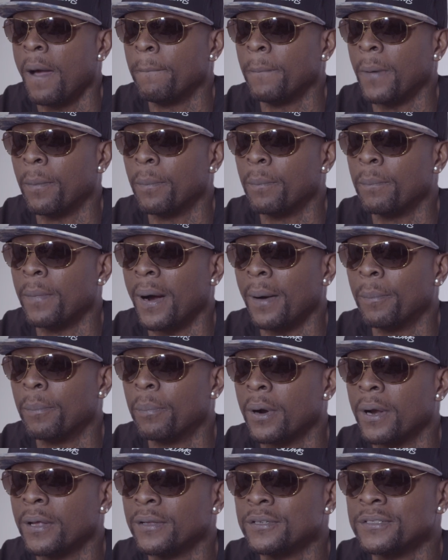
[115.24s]
my my
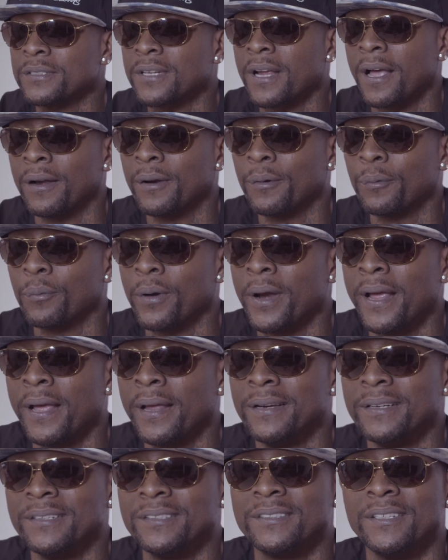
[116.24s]
brothers kind of
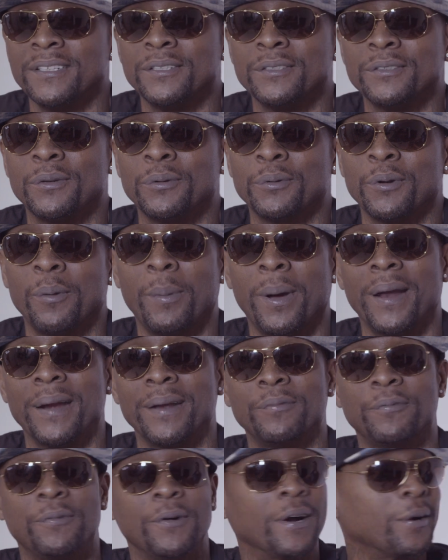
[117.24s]
ran the shit, so
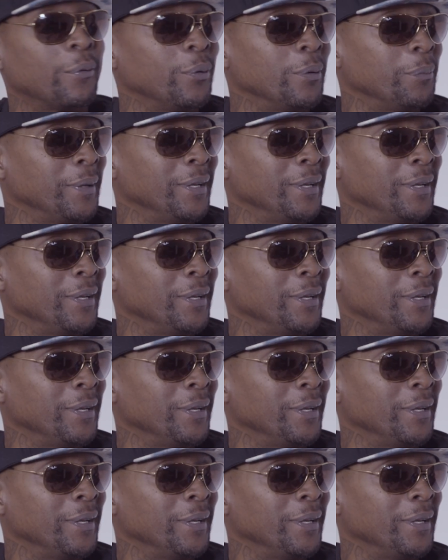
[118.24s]
nobody fuck with